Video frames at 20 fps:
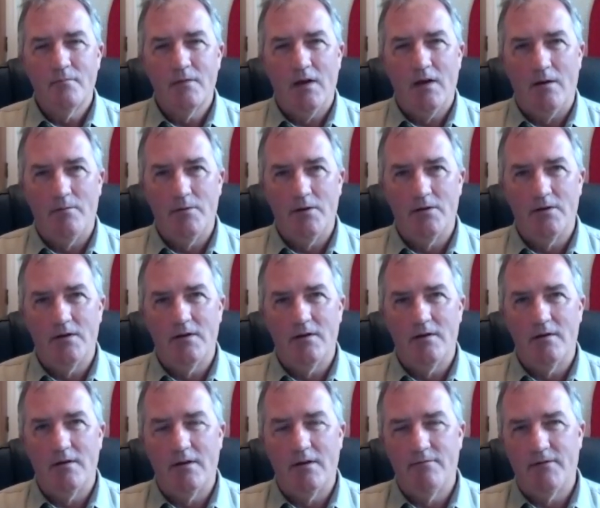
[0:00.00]
I'm not
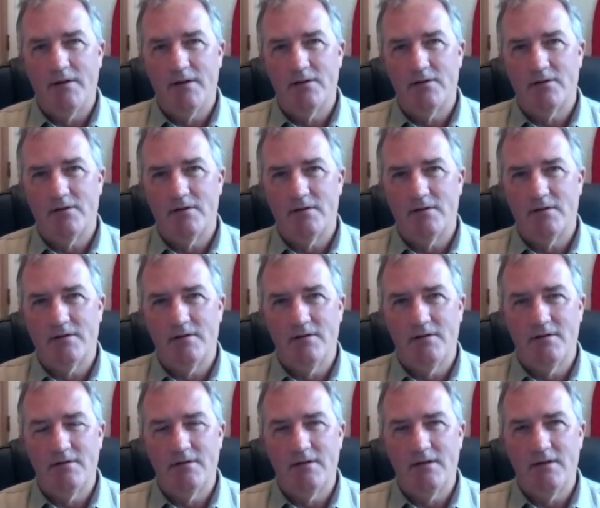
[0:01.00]
an infectious
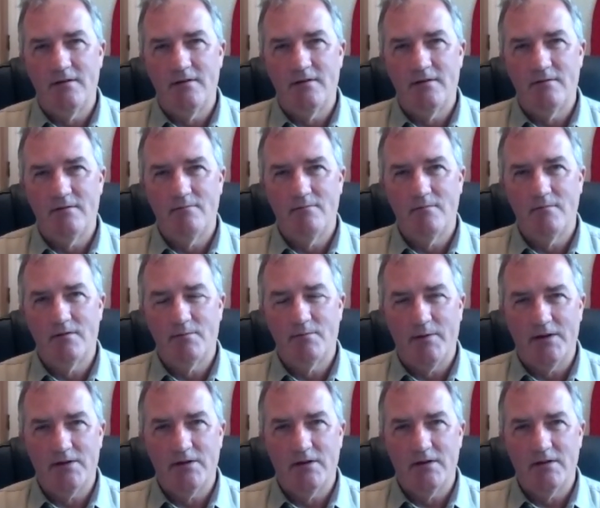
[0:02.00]
disease
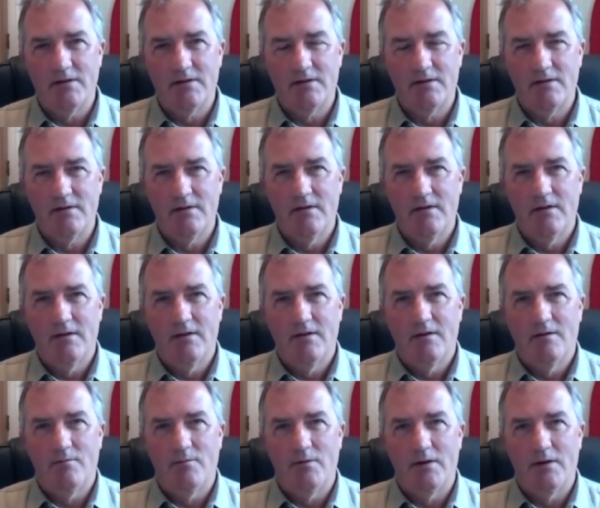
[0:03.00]
specialist,
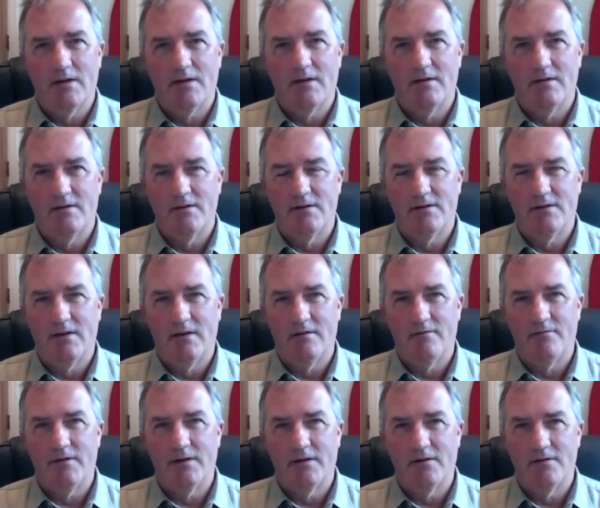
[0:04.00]
but I can
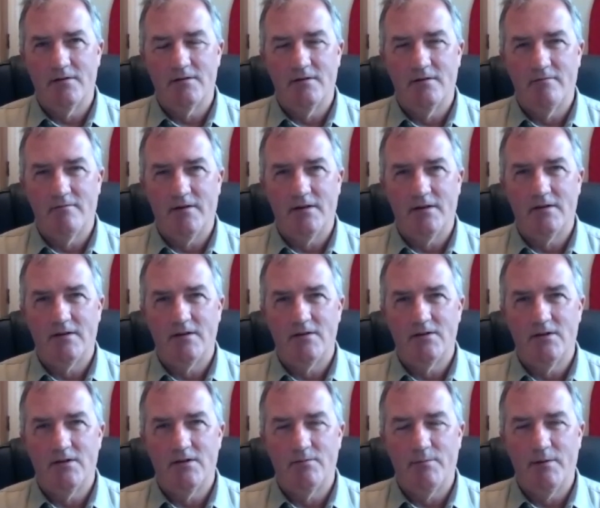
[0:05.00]
understand figures, and in fact I
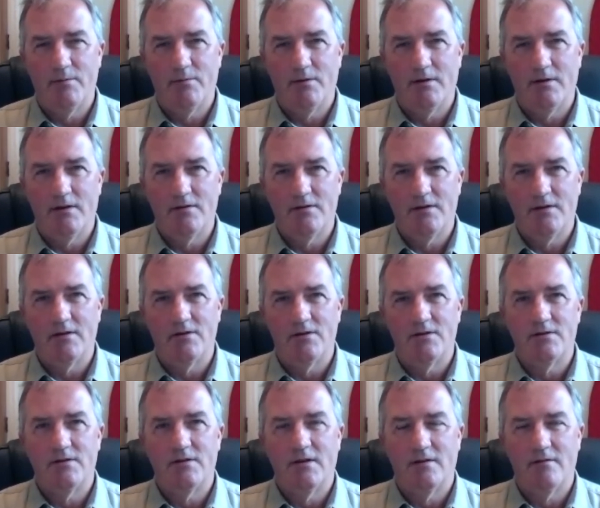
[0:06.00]
teach people how to
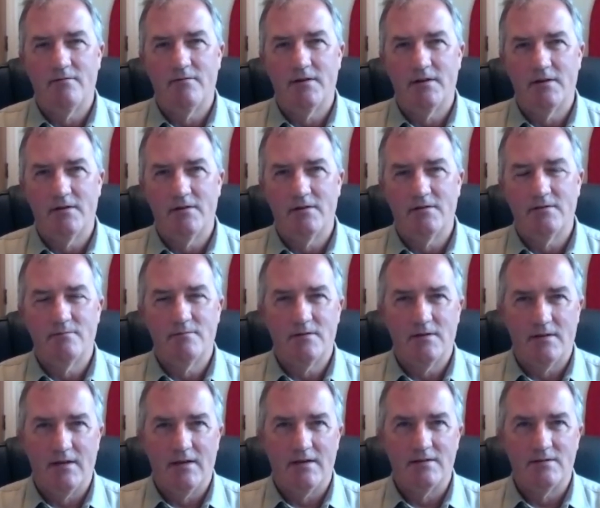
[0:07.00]
understand figures,
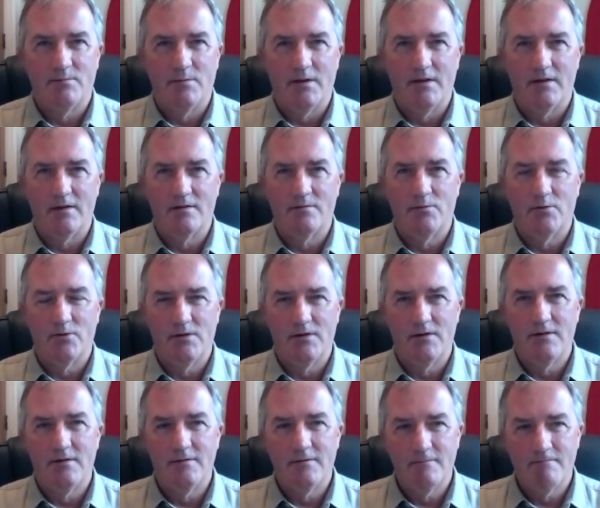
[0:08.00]
so that's my
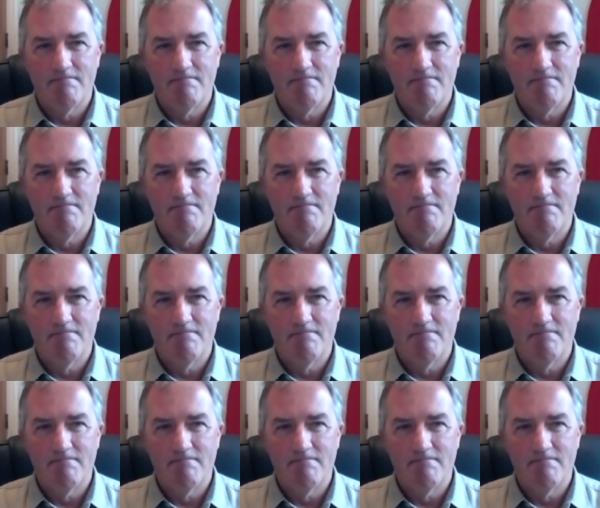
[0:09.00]
expertise.